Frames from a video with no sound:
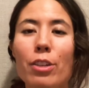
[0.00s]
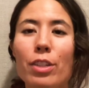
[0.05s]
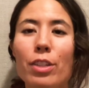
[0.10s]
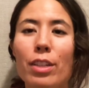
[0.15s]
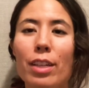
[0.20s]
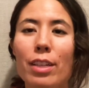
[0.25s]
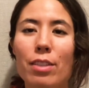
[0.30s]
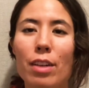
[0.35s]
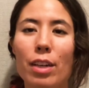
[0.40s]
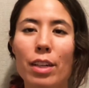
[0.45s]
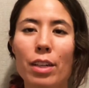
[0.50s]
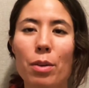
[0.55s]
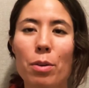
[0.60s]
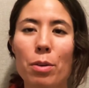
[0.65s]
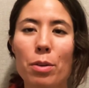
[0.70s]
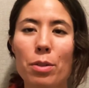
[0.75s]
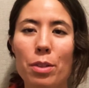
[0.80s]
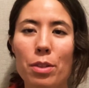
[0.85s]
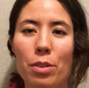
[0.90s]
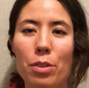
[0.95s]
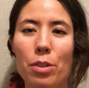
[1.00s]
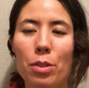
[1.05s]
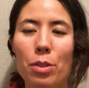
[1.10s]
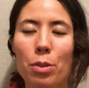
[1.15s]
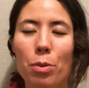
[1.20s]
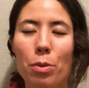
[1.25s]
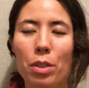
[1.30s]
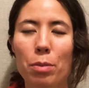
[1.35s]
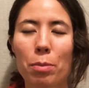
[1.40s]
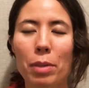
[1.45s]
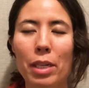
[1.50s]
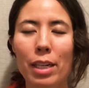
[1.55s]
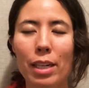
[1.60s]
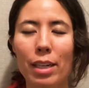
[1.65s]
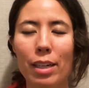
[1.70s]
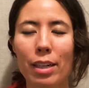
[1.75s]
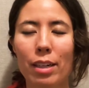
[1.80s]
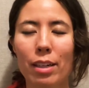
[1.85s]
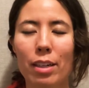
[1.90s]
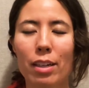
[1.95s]
that's not yours is just going to
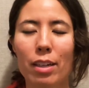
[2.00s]
be